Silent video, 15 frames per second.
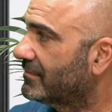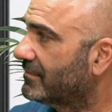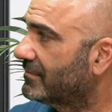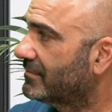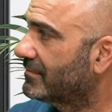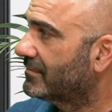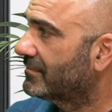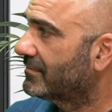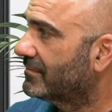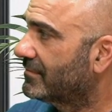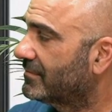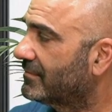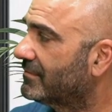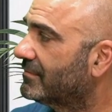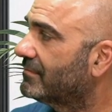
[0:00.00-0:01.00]

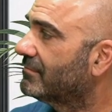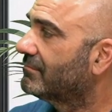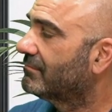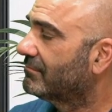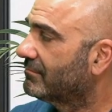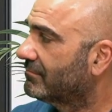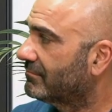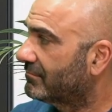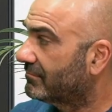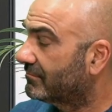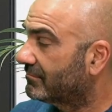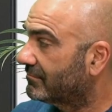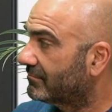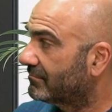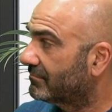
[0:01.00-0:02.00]

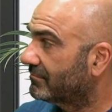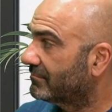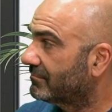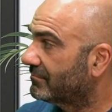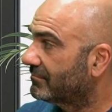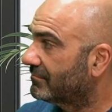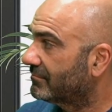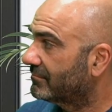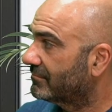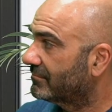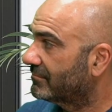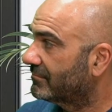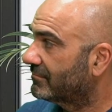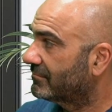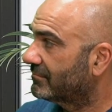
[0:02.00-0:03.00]

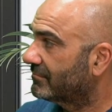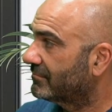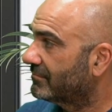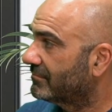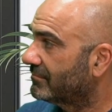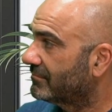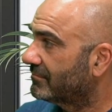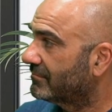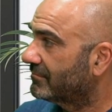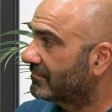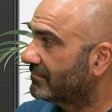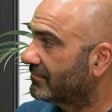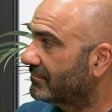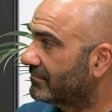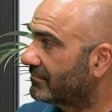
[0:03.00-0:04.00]

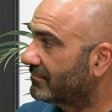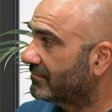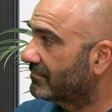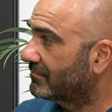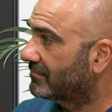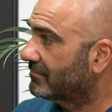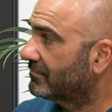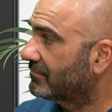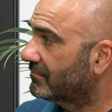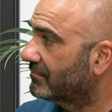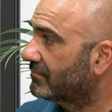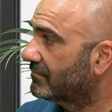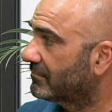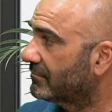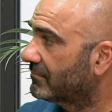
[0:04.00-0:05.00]

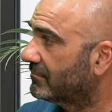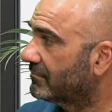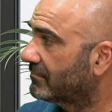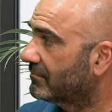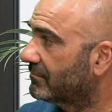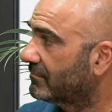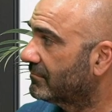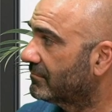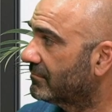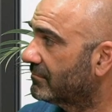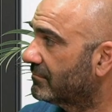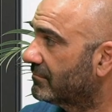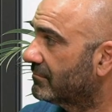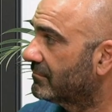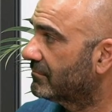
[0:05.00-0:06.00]

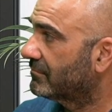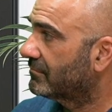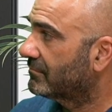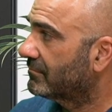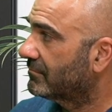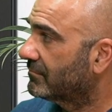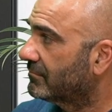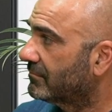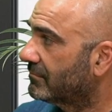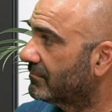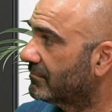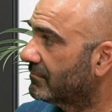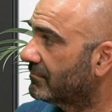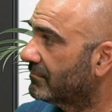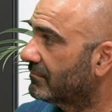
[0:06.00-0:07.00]

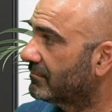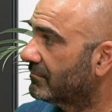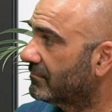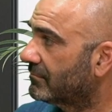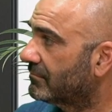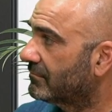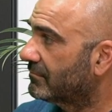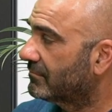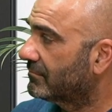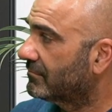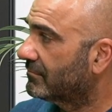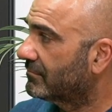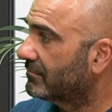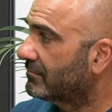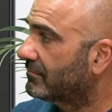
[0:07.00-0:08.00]
No words are spoken by the person on screen.